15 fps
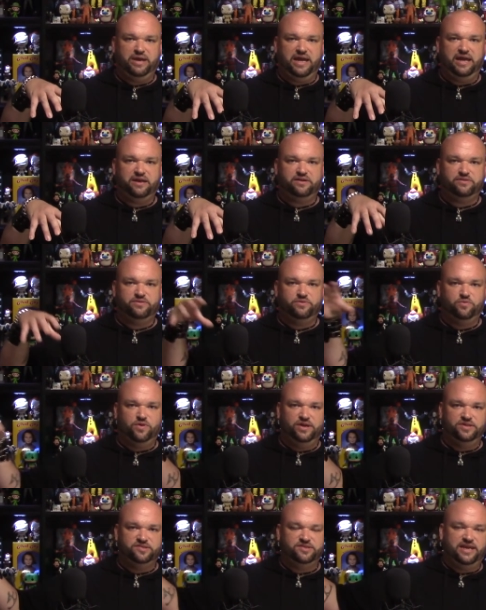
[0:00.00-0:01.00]
back the
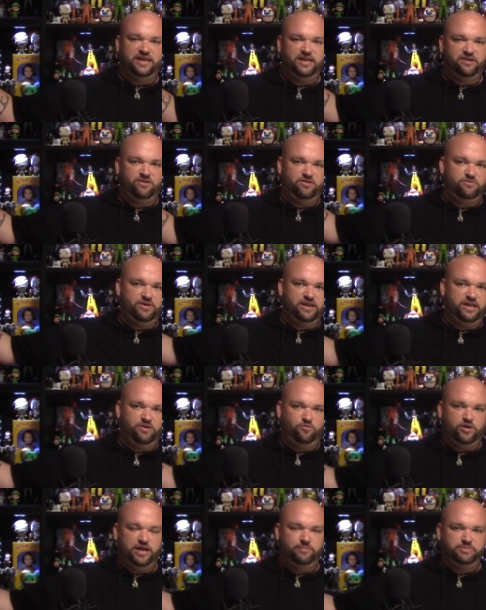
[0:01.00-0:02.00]
ones that it already
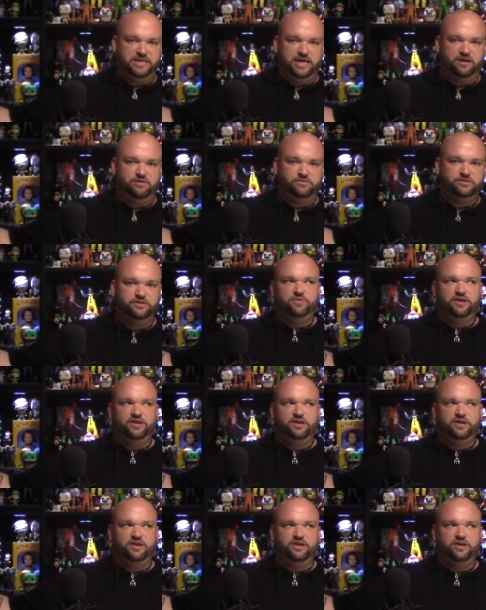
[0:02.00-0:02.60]
wiped out,